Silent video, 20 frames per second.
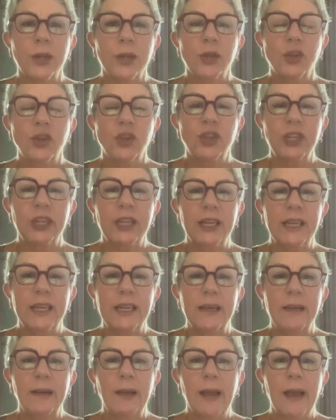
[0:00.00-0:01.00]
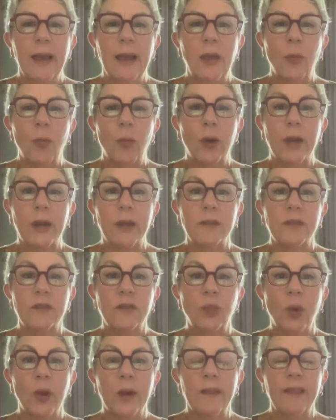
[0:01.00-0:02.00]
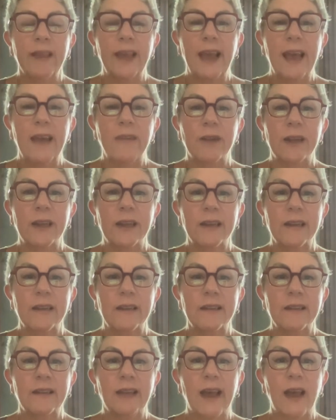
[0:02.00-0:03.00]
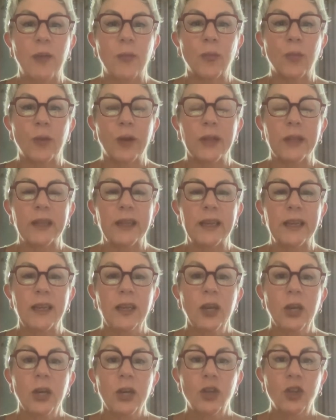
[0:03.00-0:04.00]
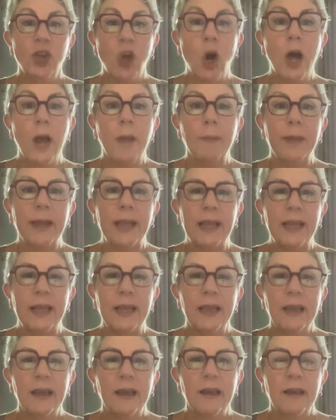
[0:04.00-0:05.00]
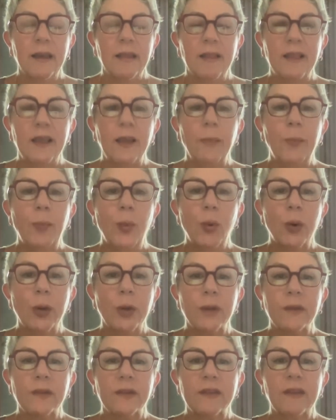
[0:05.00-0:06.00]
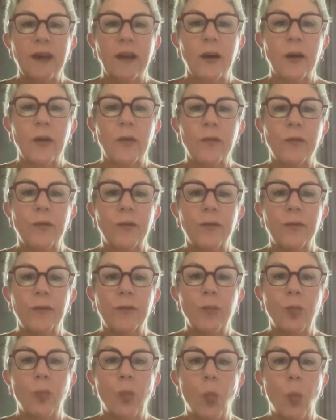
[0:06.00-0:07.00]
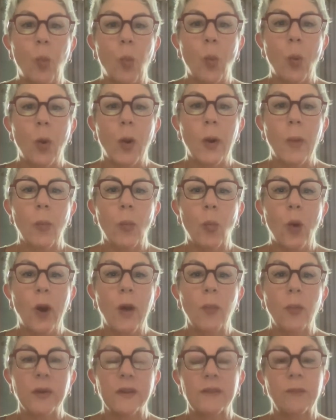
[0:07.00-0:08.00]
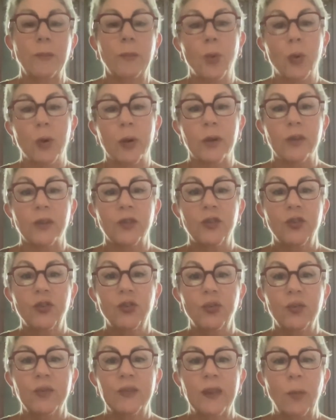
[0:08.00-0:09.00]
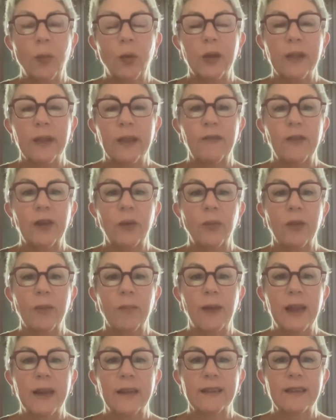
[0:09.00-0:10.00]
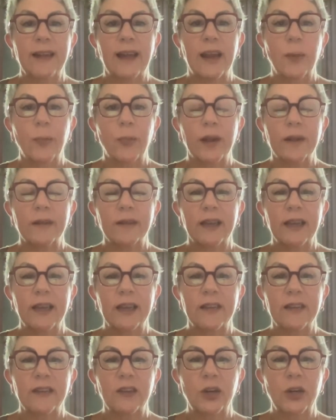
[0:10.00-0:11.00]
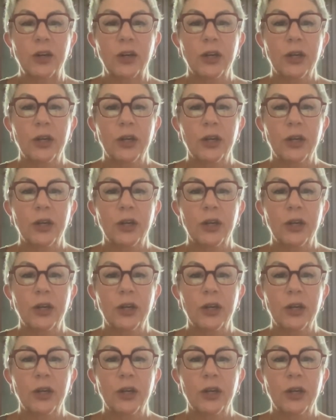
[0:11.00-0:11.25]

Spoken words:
She was one of the advocates that really taught me the importance of what was important to someone living with metastatic breast cancer.